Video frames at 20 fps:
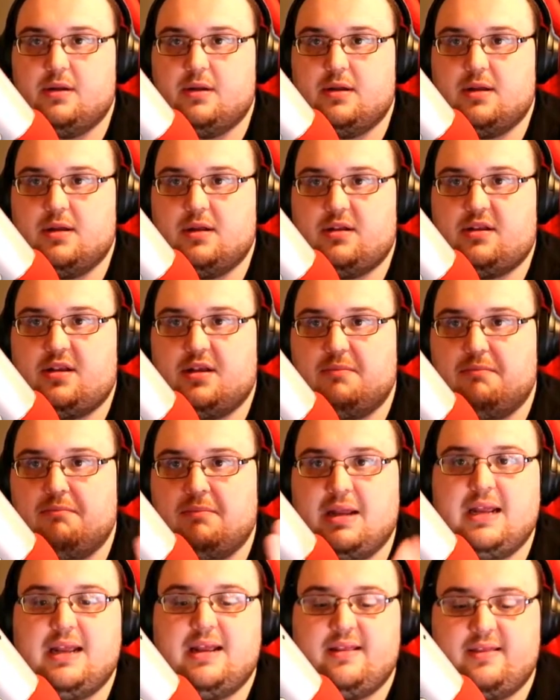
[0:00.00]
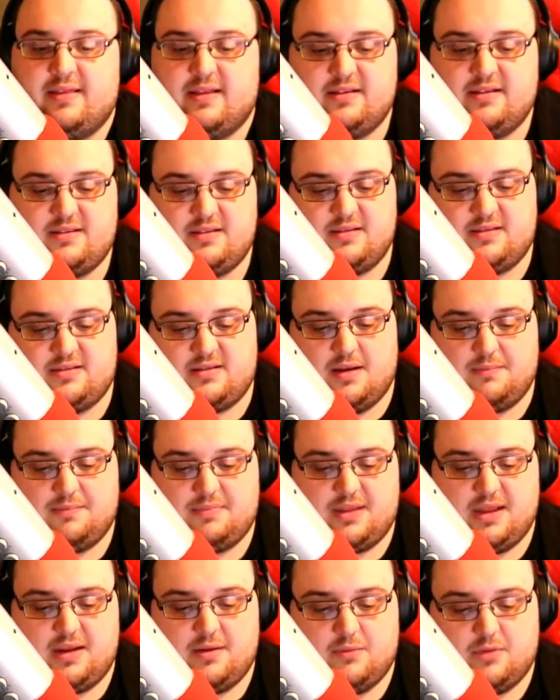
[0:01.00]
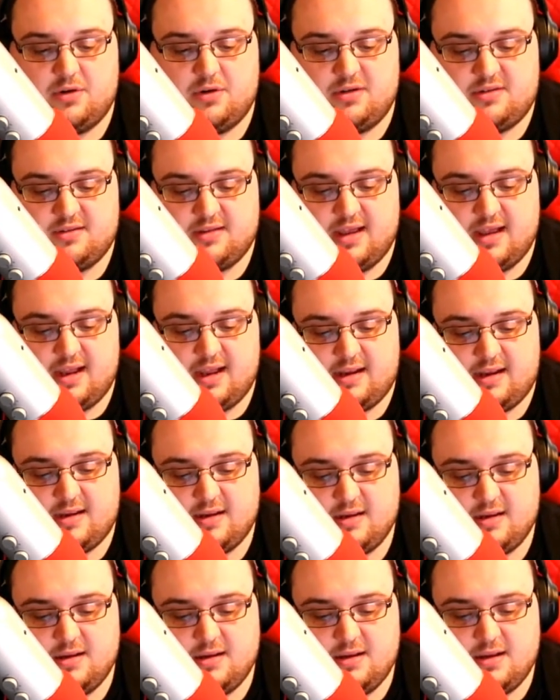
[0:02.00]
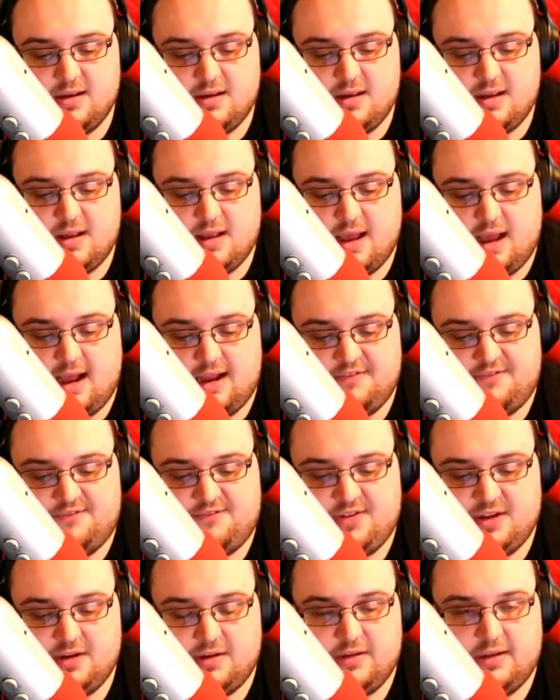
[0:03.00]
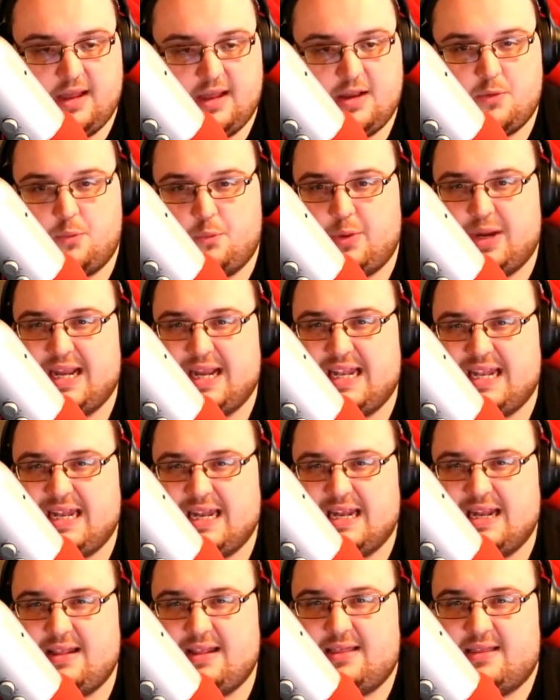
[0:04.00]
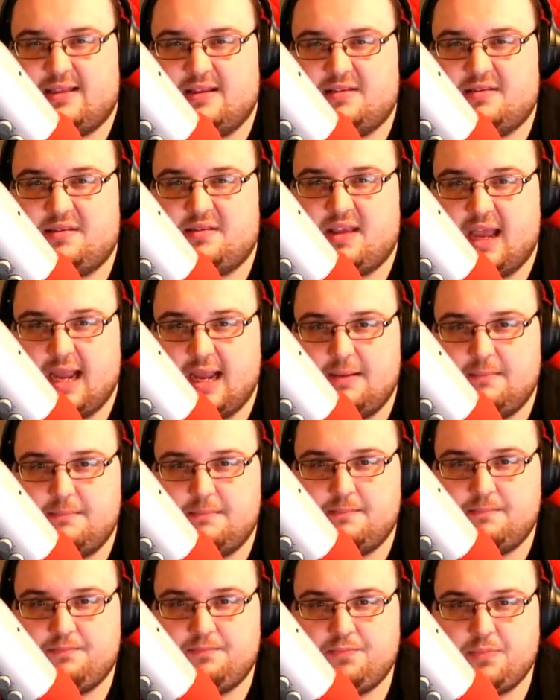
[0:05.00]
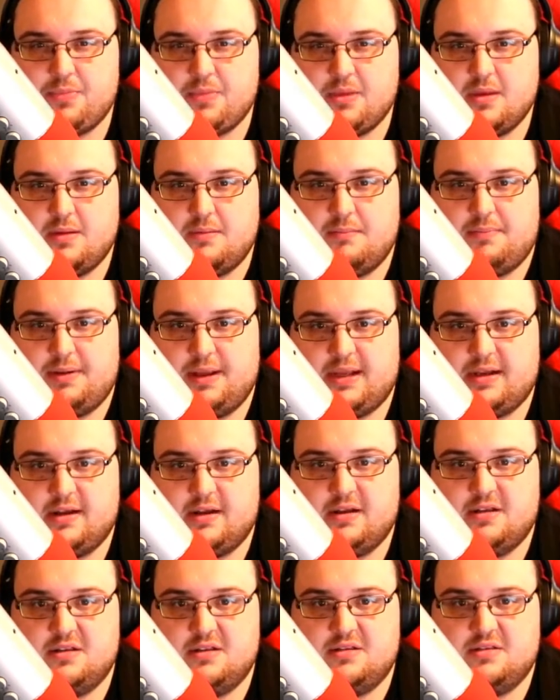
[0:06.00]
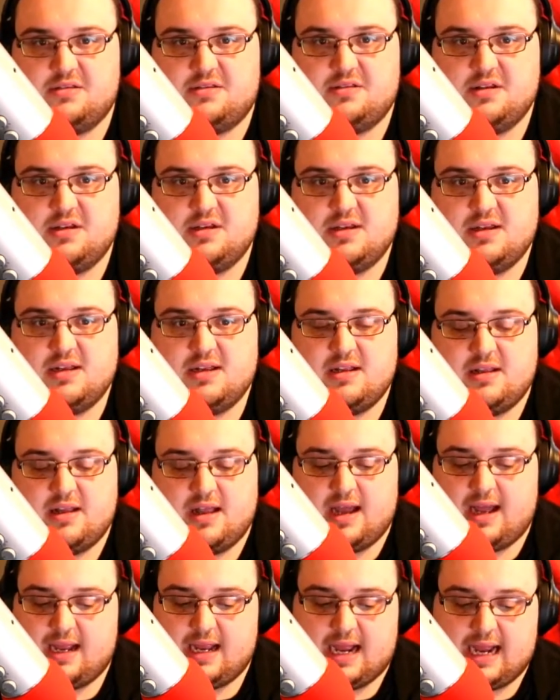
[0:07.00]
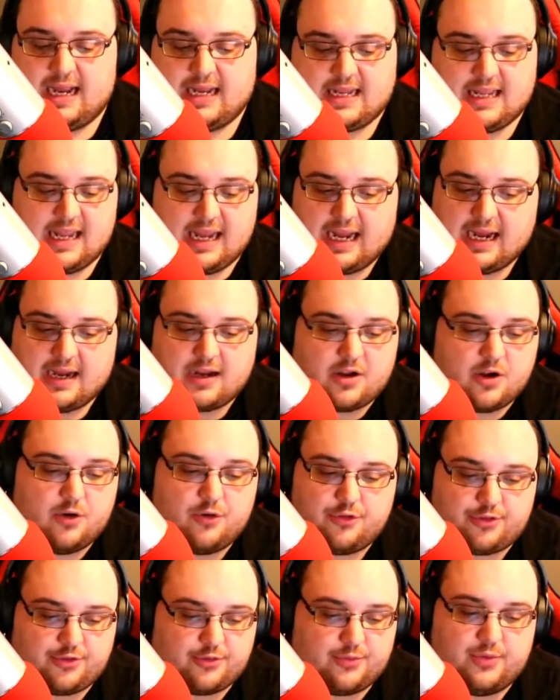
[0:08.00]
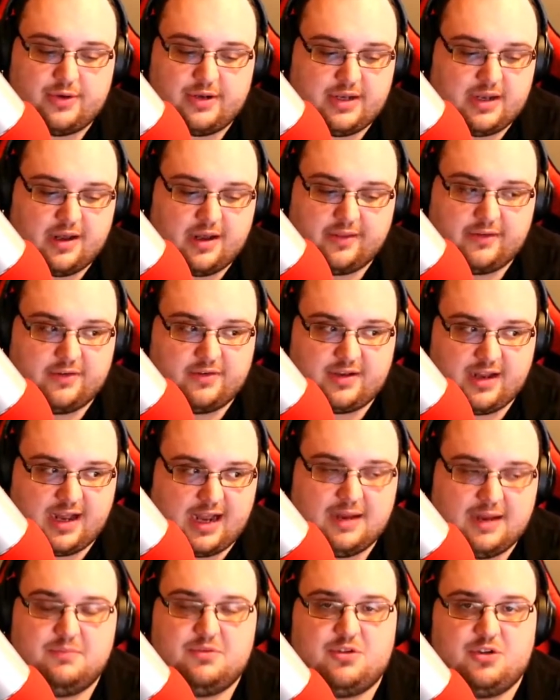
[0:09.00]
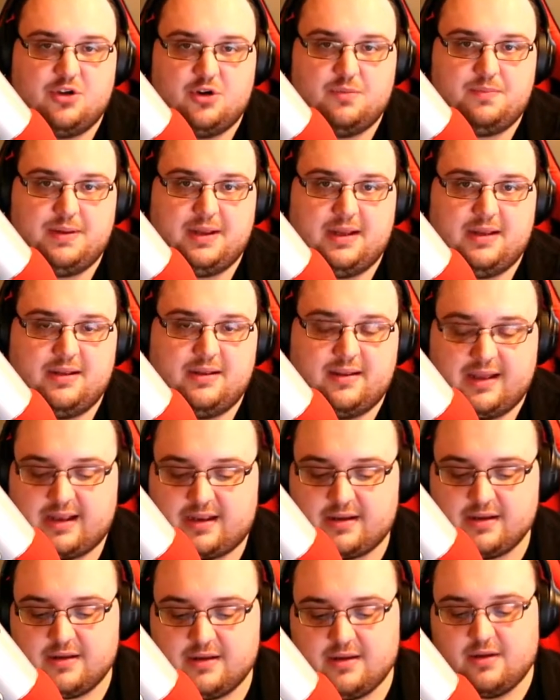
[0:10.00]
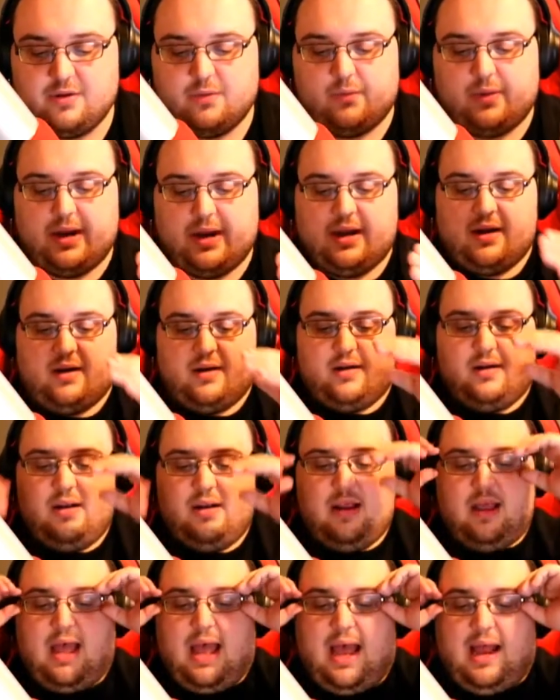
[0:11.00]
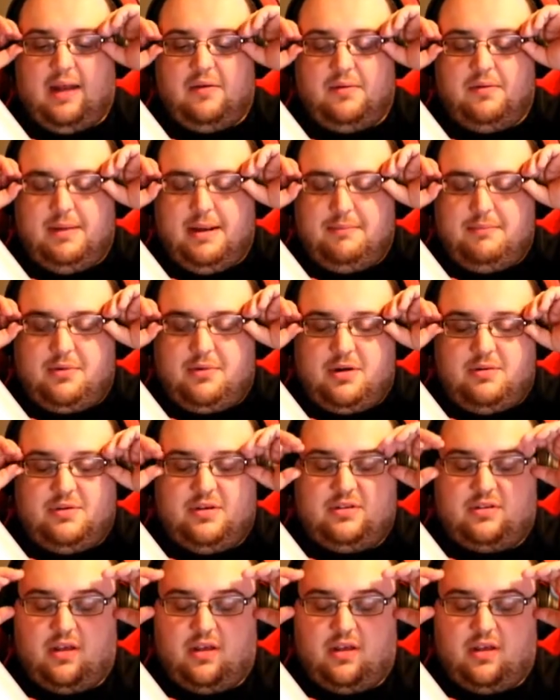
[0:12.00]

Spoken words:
to me, this is something where it's like, I feel like we need this game because I can't go through another time, Soapy, like where I remember it was,